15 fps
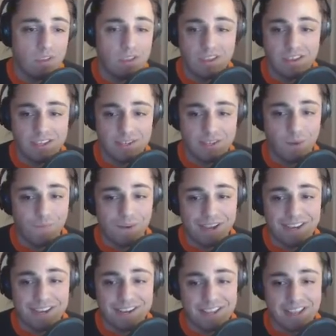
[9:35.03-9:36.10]
You know
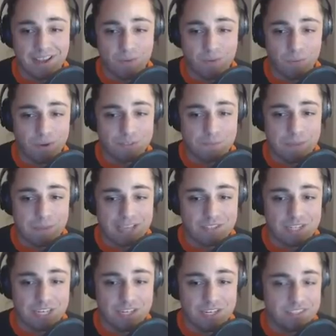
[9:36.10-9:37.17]
what? one of his best
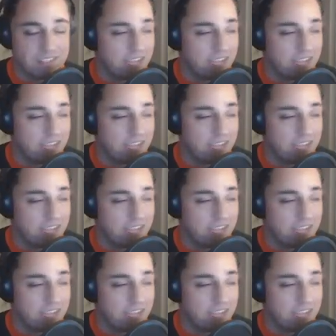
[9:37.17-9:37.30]
years.